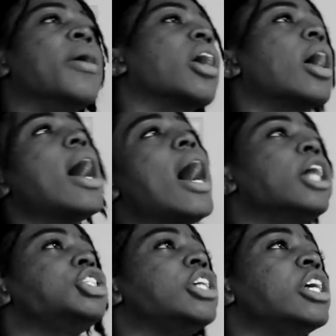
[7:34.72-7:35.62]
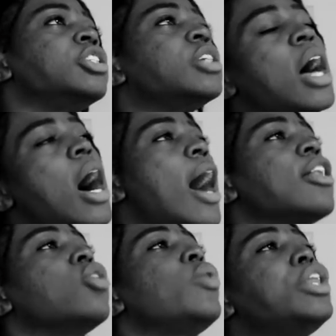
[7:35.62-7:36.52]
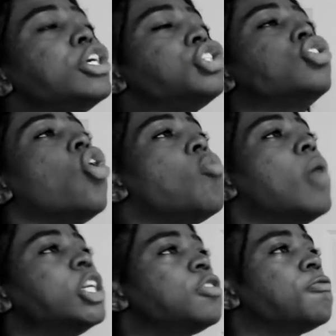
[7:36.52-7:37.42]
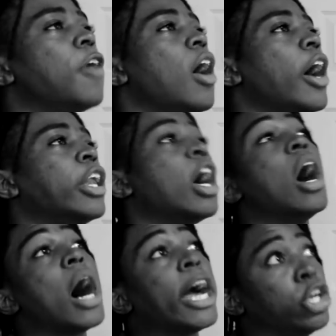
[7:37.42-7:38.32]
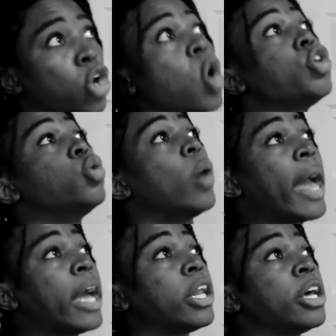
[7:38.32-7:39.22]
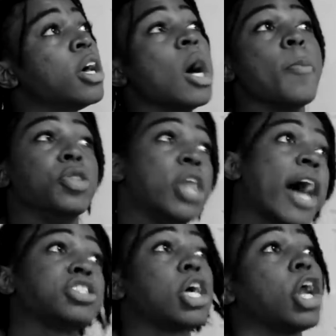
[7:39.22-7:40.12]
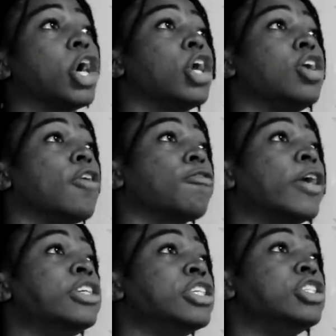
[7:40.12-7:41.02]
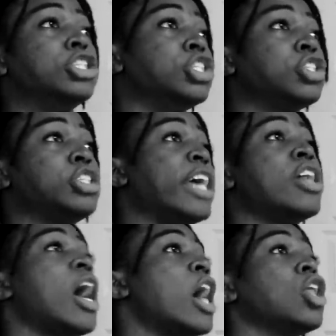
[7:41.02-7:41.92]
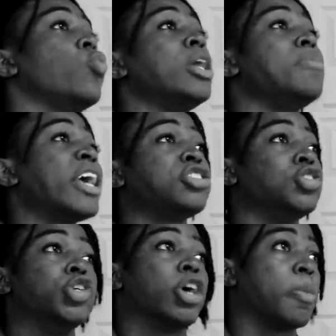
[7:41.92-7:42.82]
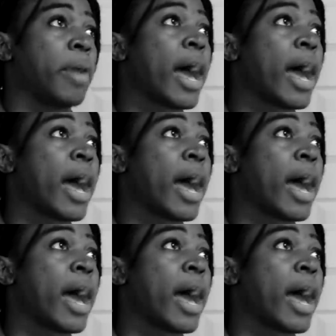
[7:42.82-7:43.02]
but conscience, Halloween is so much fun. I know you hate it, but that's not a good enough reason to just say that Halloween makes New York